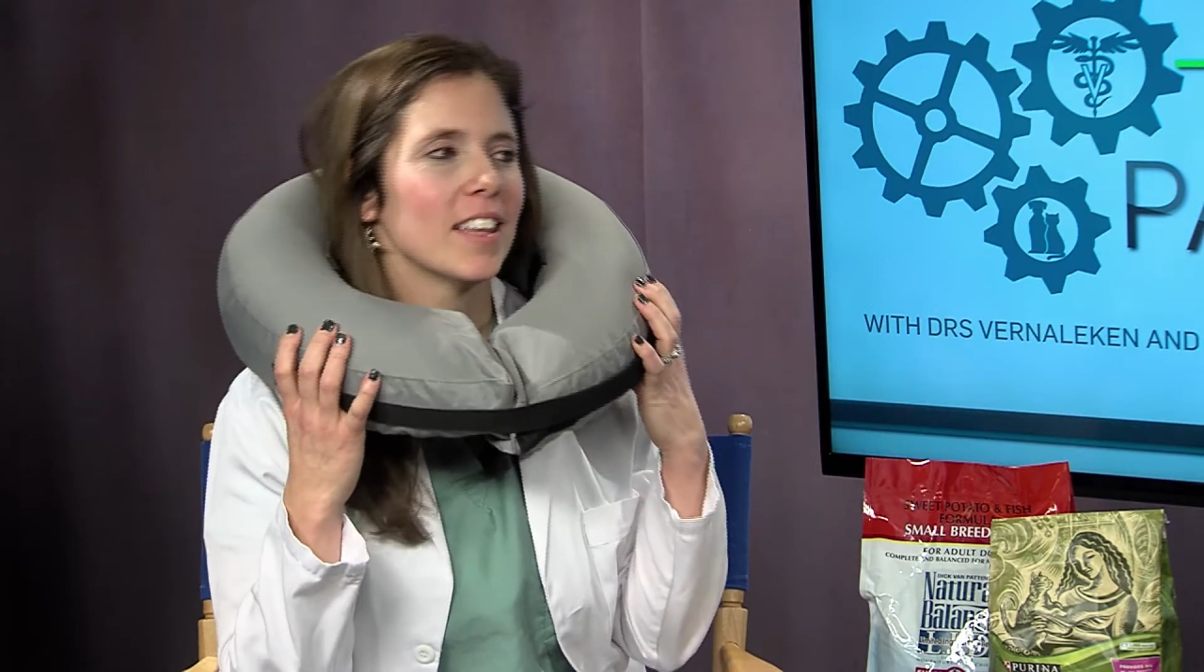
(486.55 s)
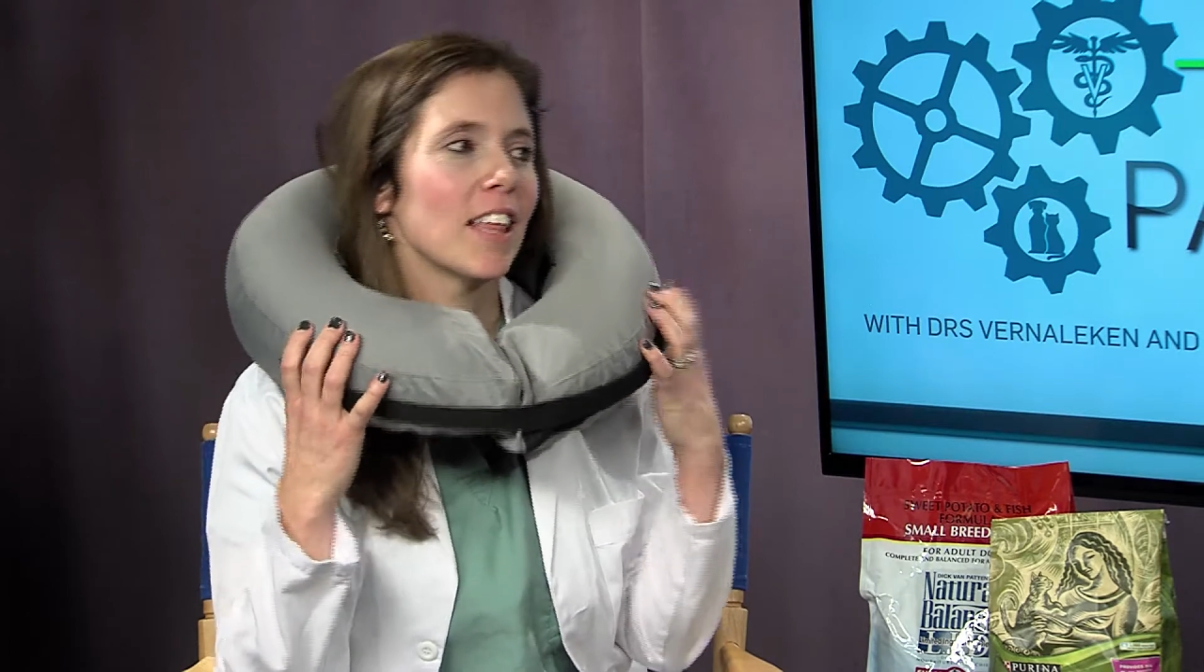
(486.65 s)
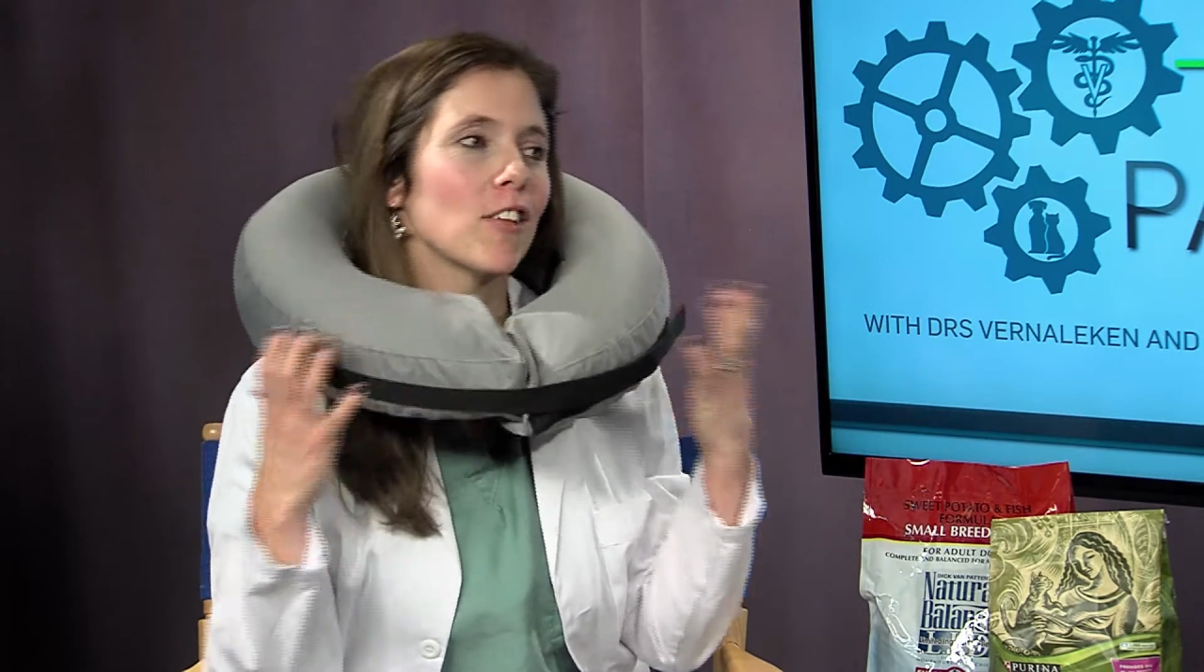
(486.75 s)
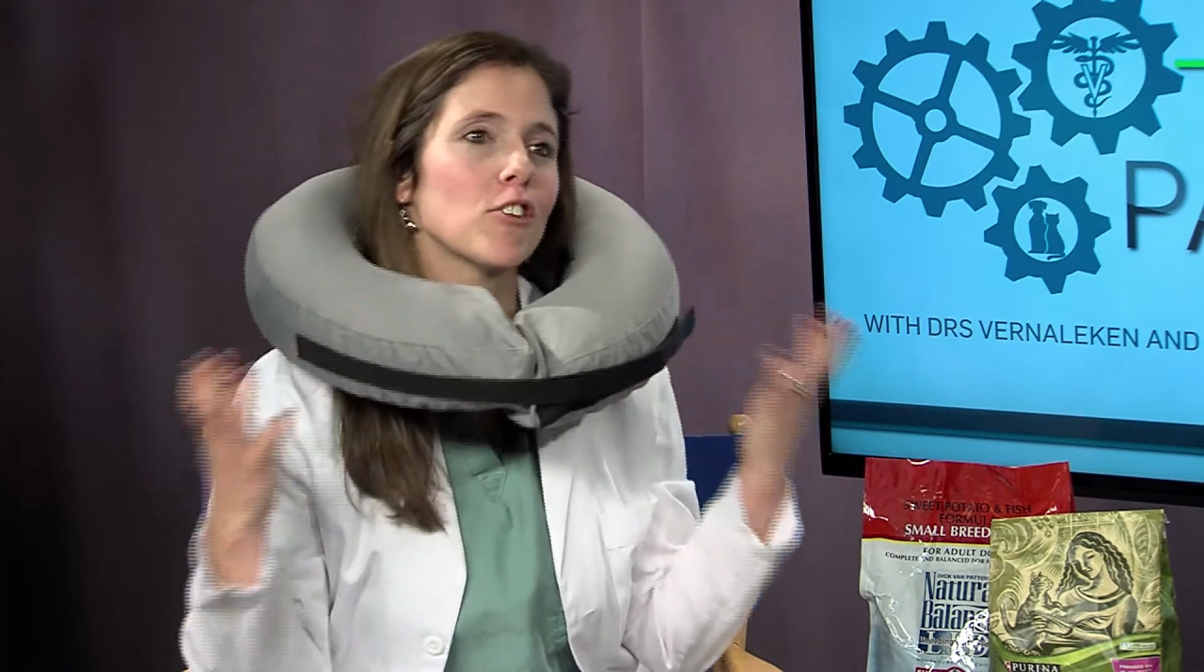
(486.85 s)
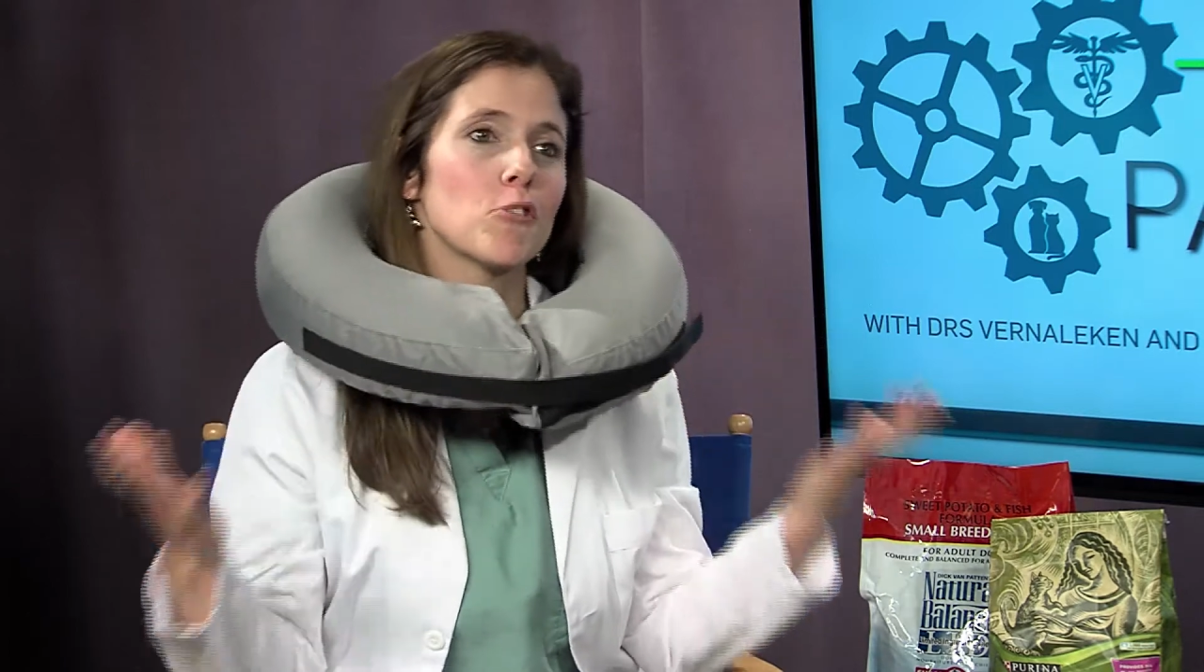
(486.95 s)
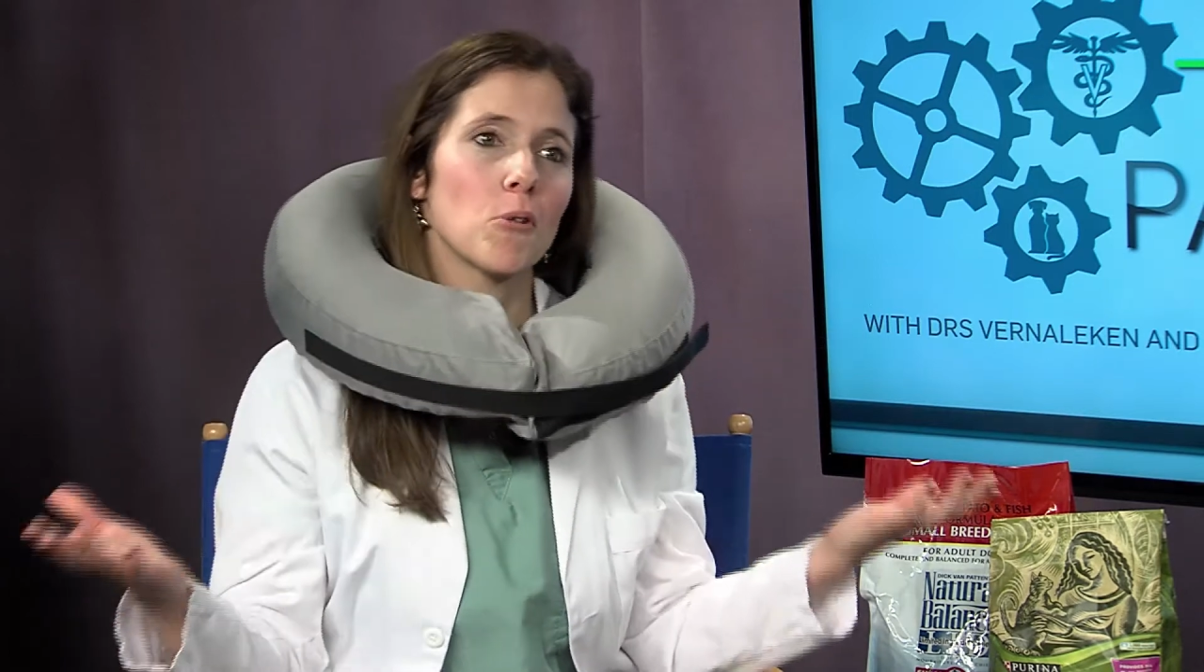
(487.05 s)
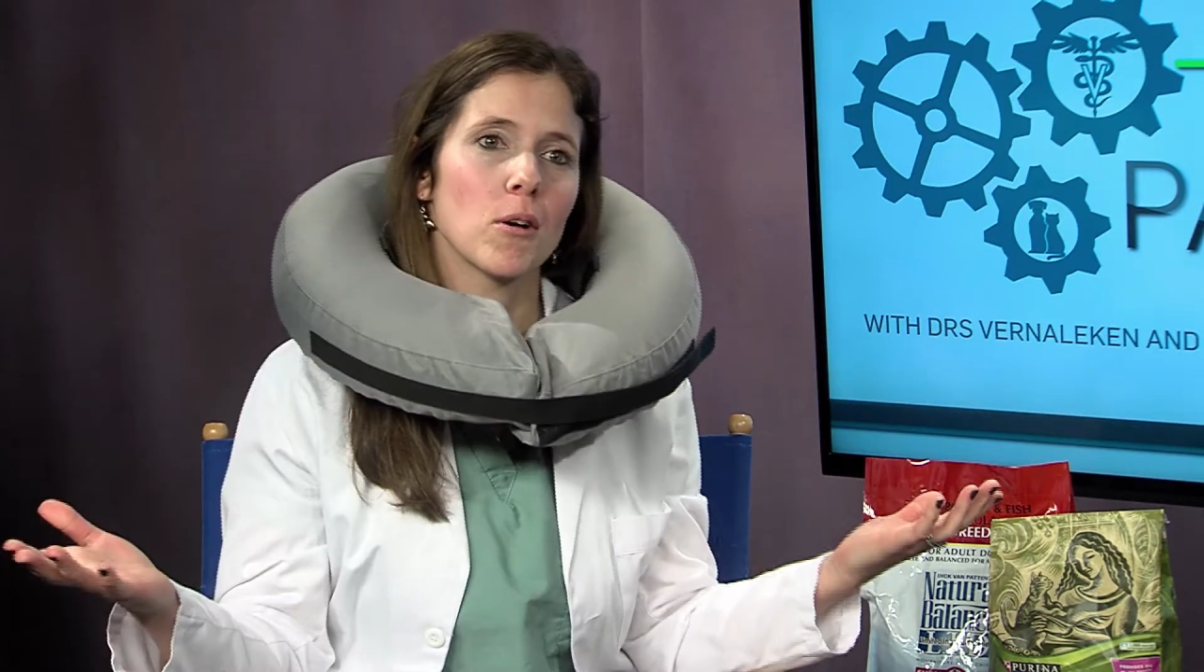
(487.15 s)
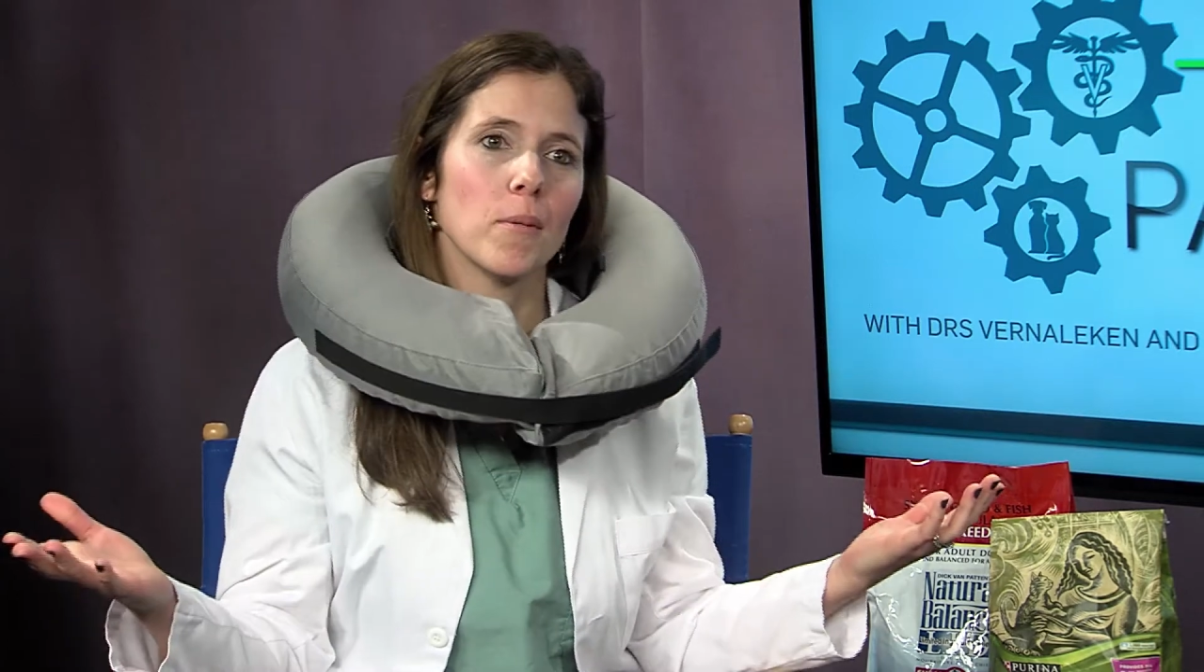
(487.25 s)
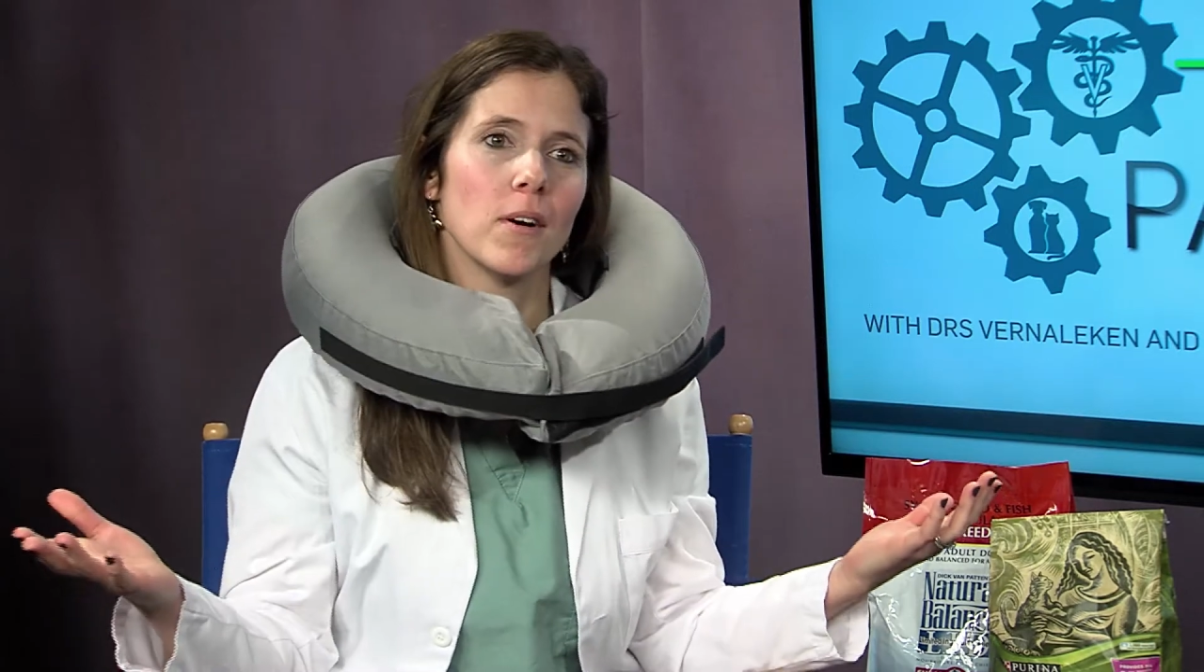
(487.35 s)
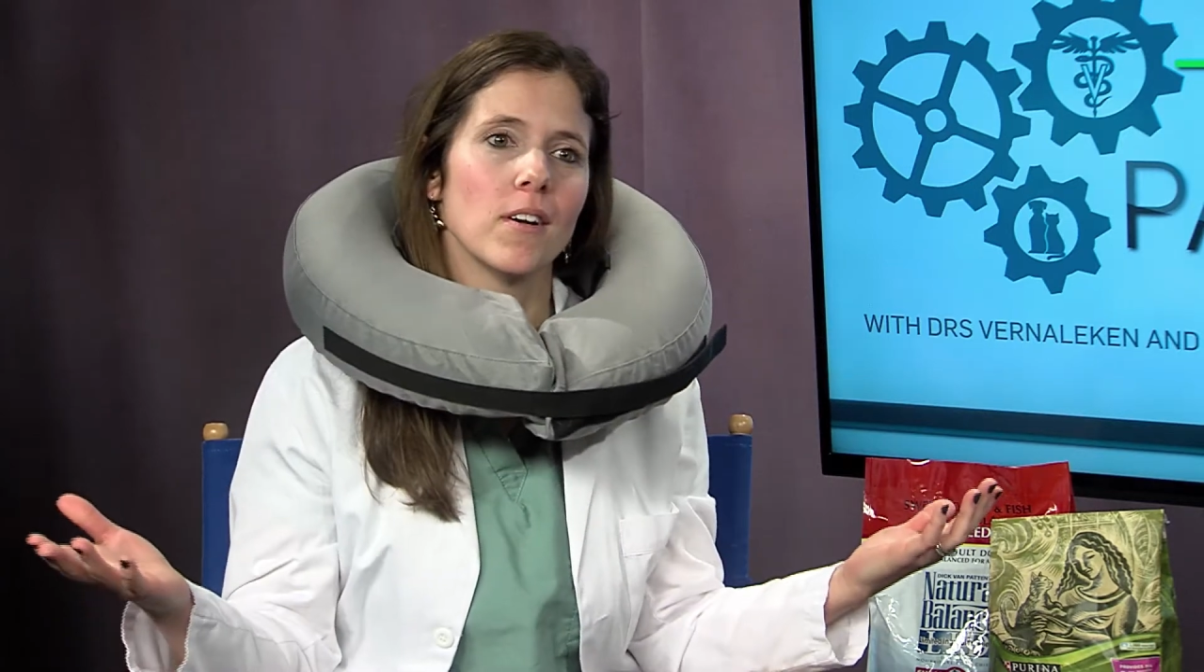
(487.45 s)
They look
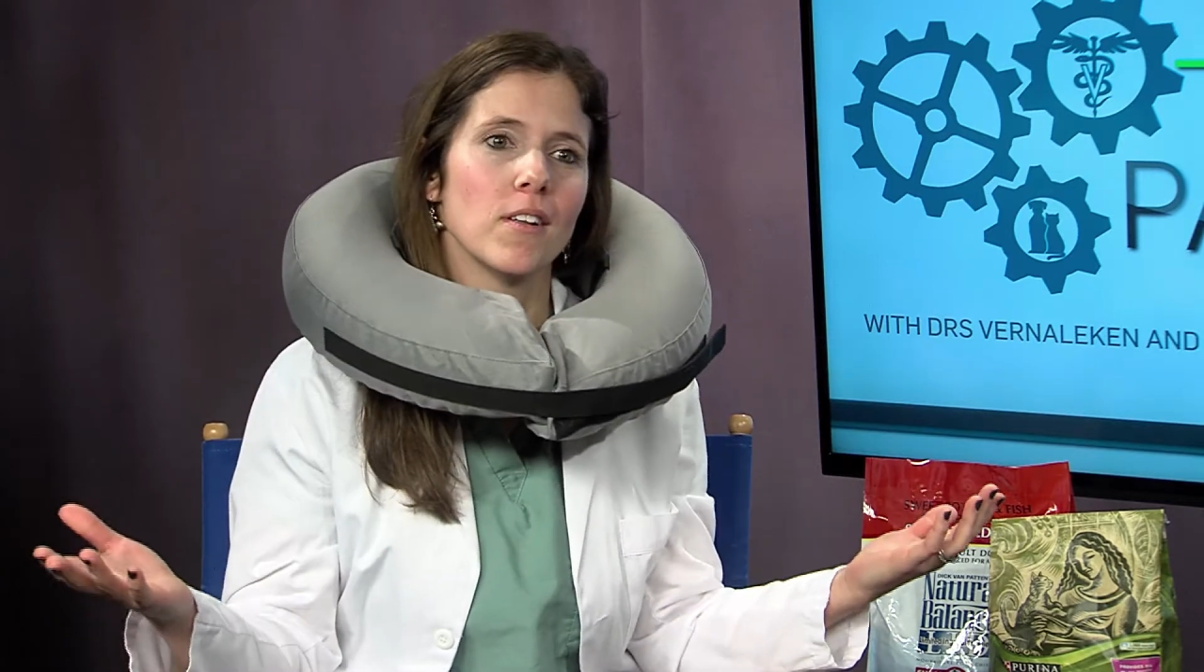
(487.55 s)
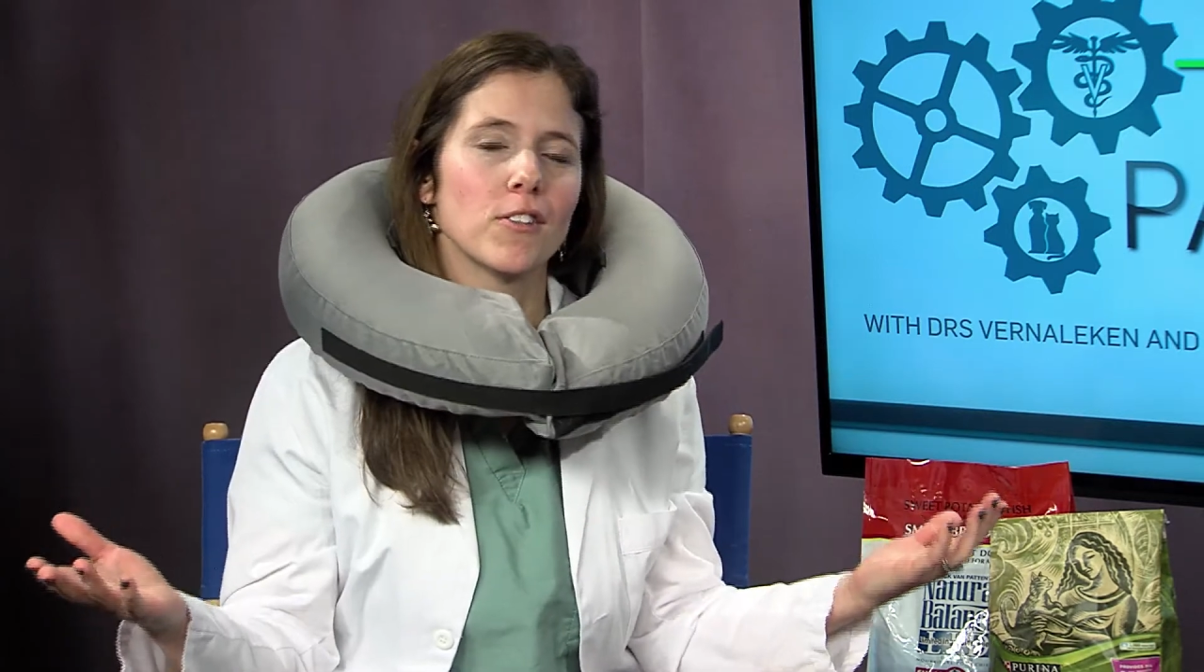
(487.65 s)
adorable.